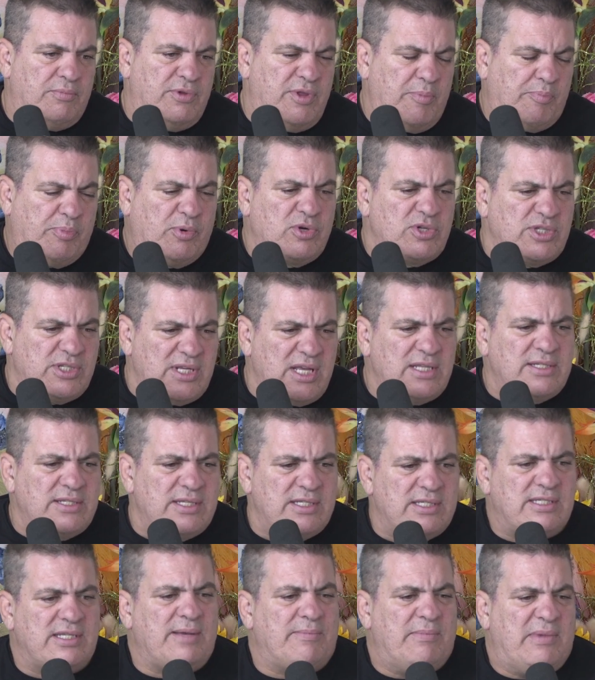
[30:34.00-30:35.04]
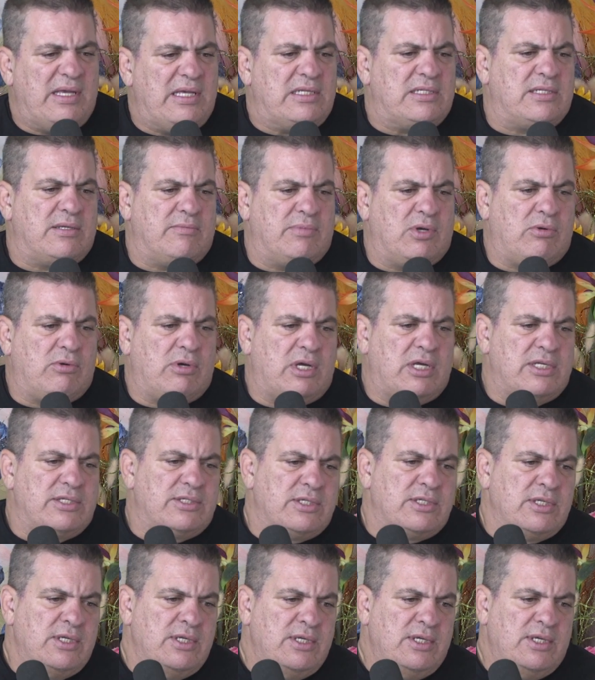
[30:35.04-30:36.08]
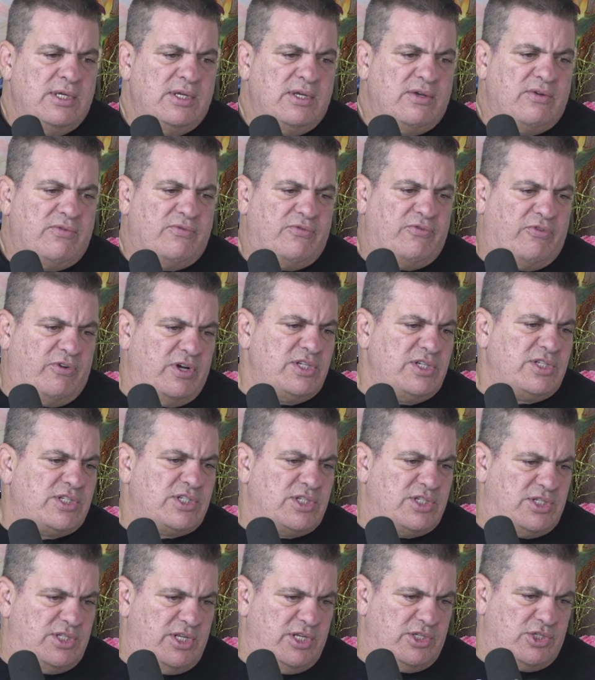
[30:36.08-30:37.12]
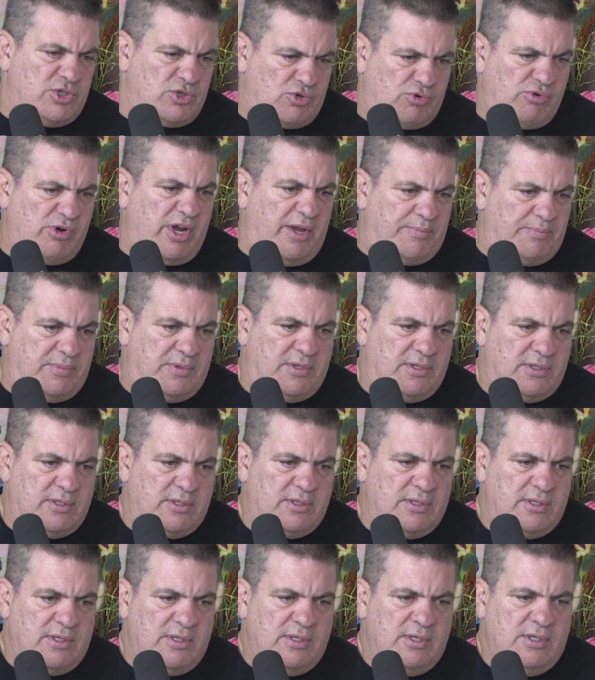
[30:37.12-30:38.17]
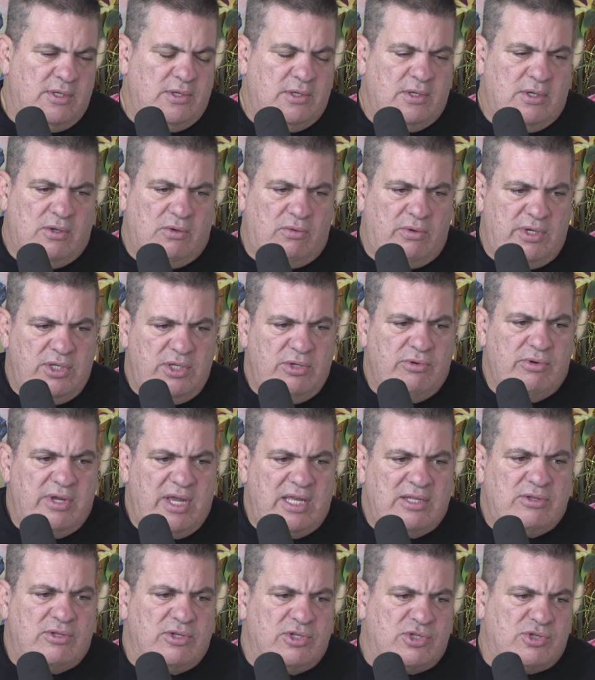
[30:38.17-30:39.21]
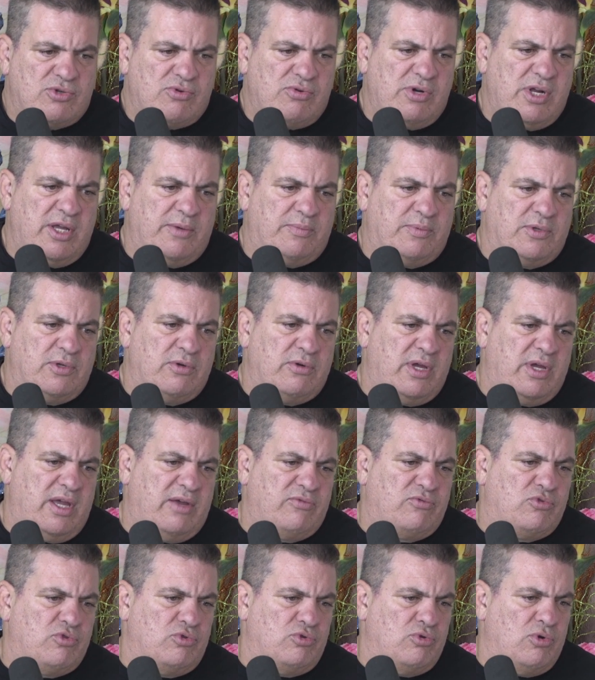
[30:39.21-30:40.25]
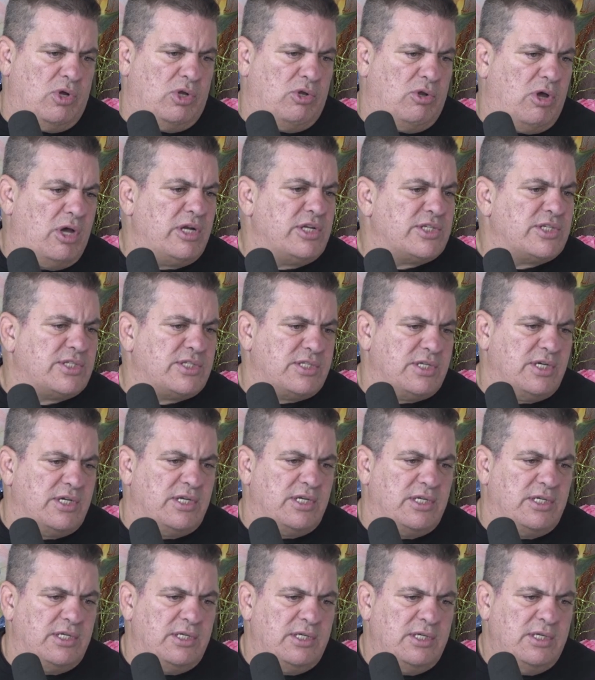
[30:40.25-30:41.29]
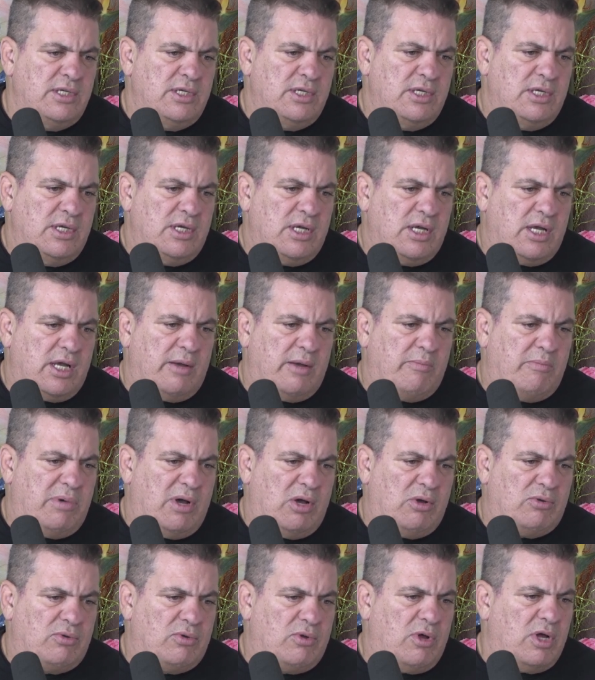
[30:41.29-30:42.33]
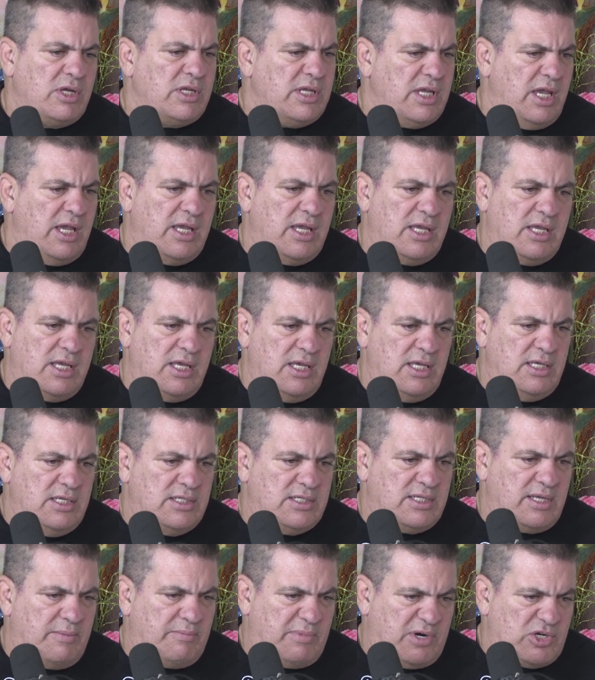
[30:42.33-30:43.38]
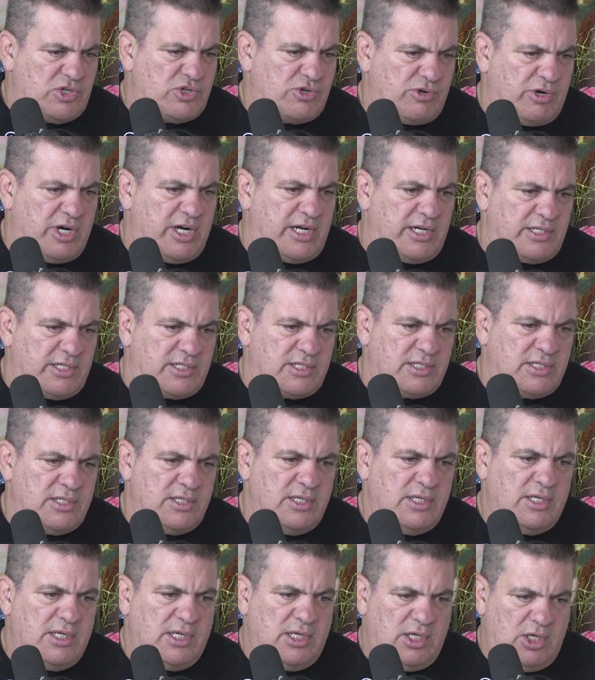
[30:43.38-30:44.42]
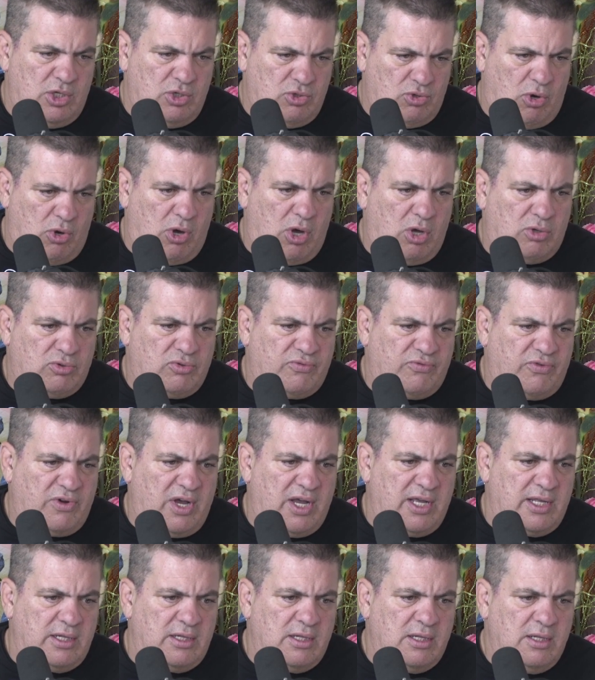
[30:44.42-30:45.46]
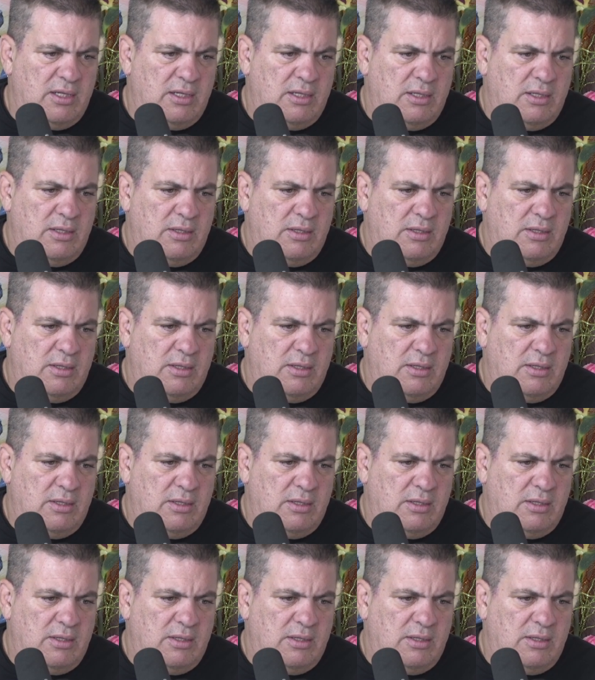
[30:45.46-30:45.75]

the process is amazing because first is the script. When you get the script, you have to do a lot of study about, okay, he is a martial artist. He knows how to fight.